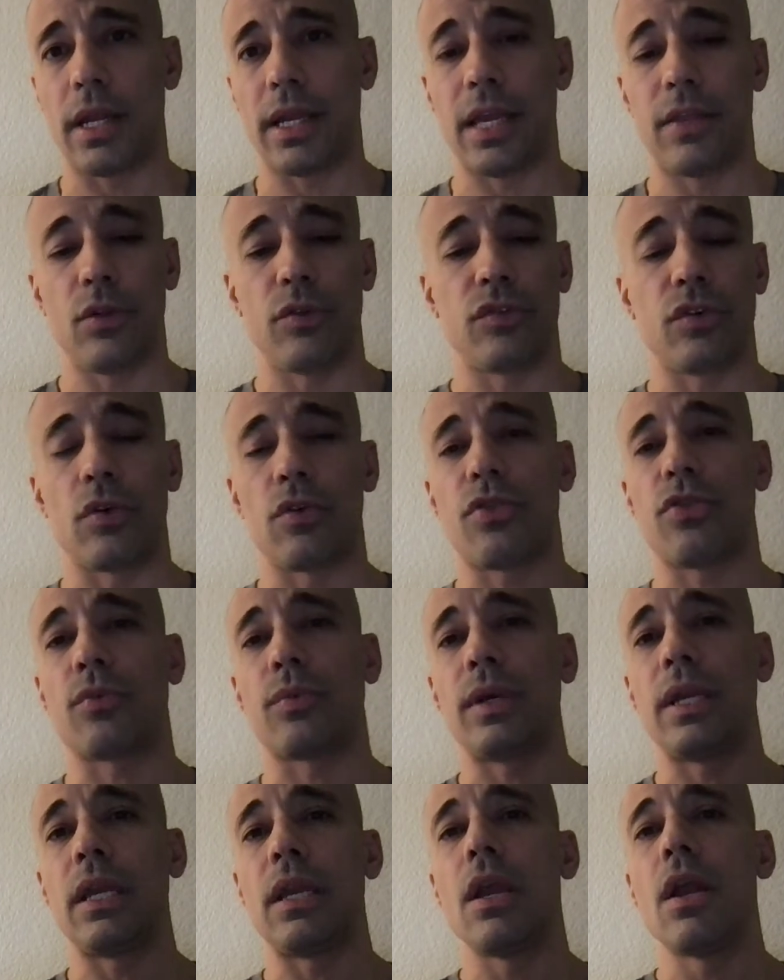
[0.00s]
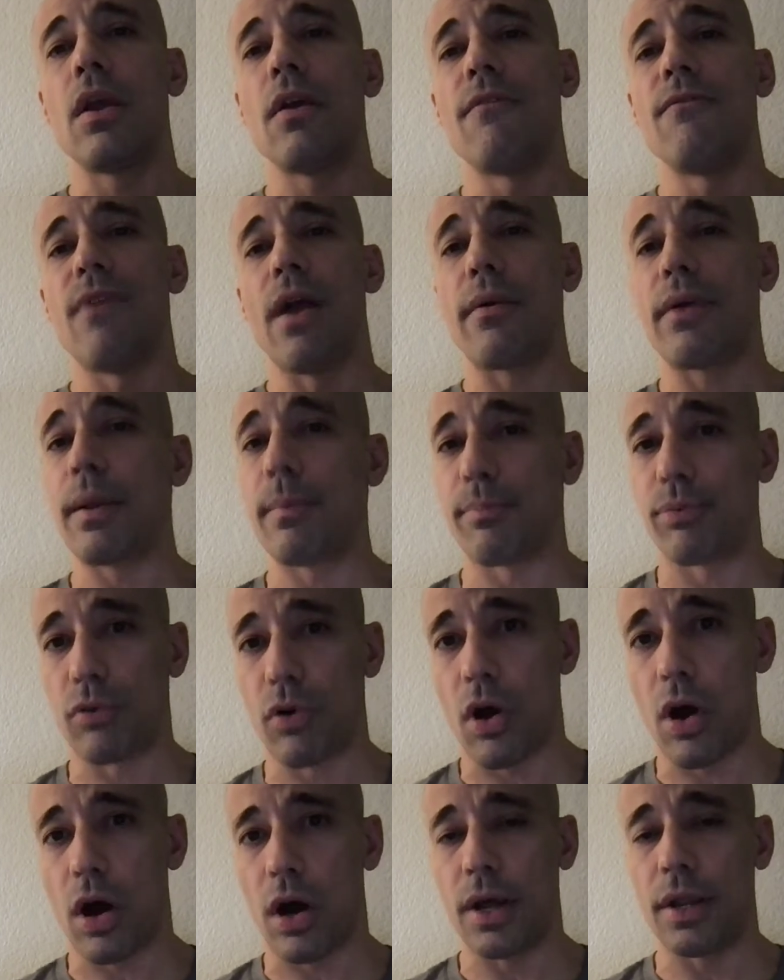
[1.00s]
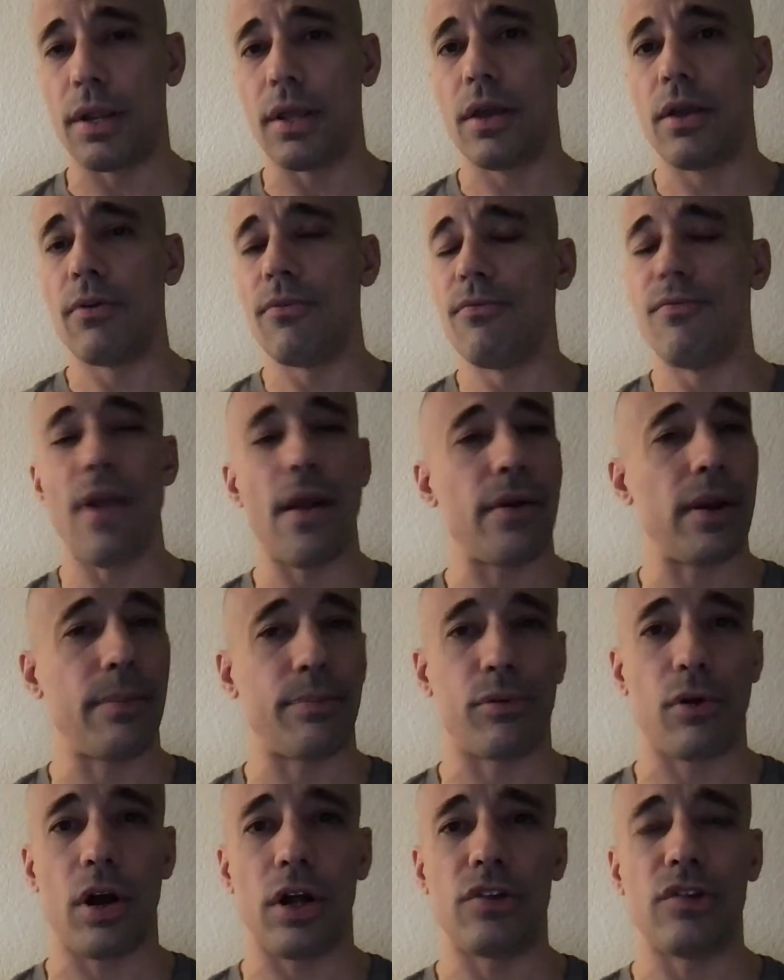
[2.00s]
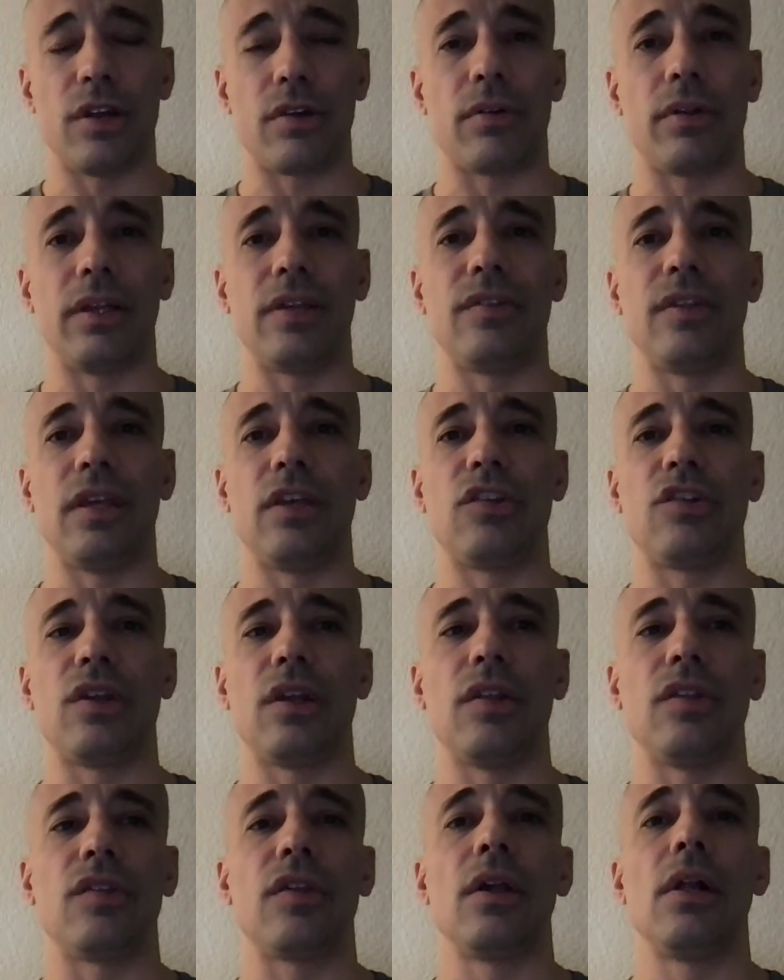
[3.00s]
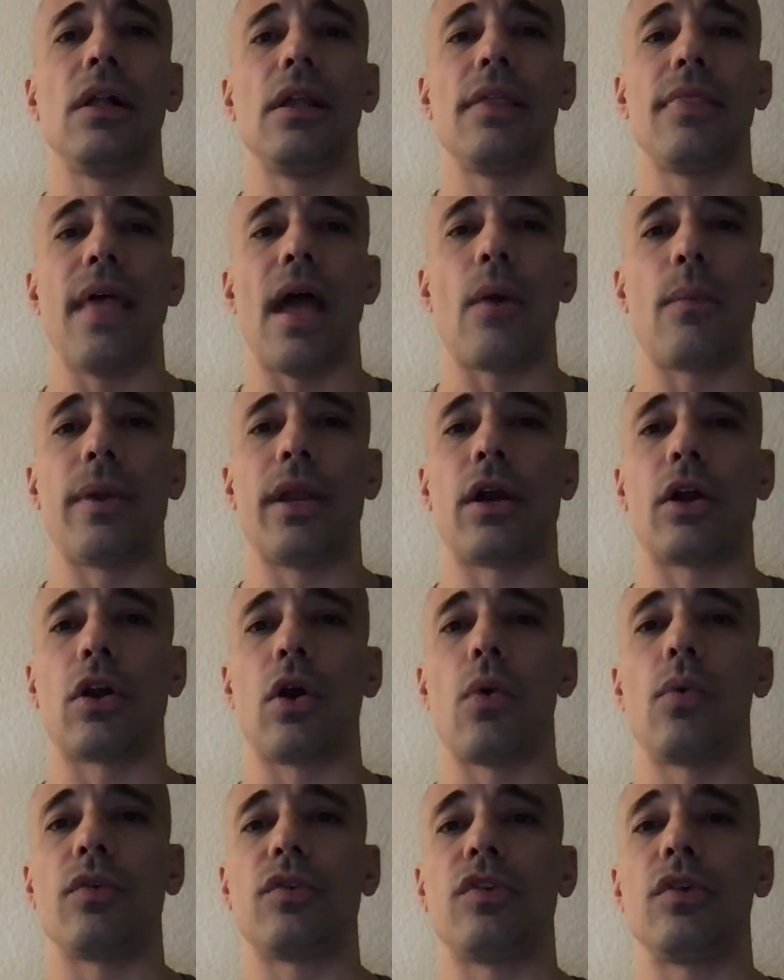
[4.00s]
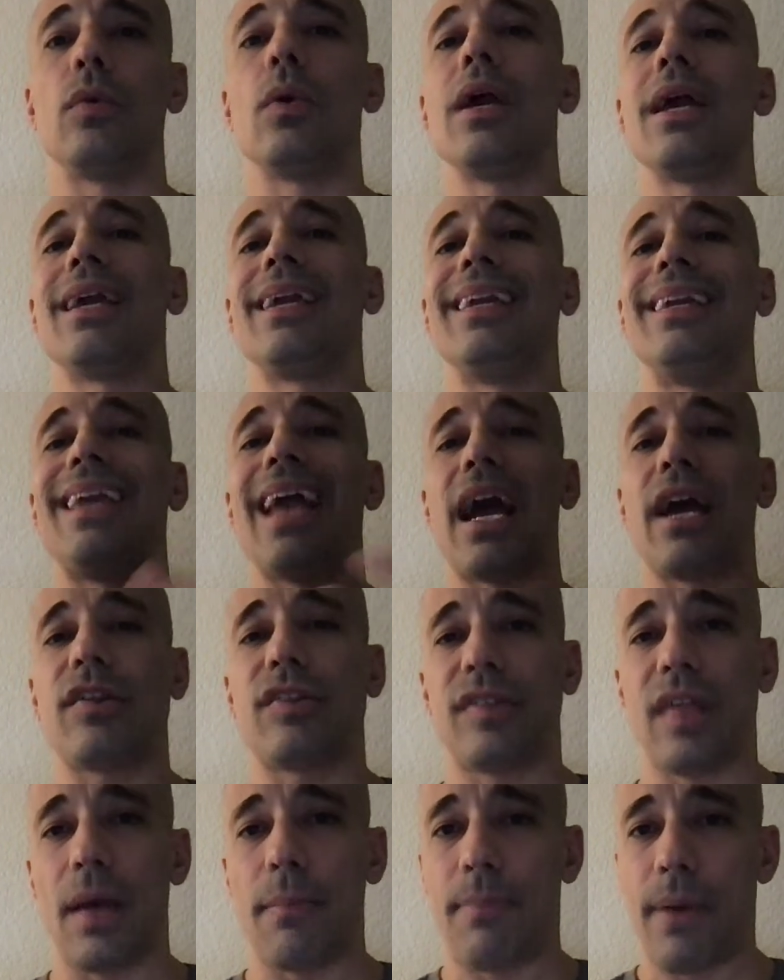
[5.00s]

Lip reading: Again, those are three very broad generalizations that we are going to guess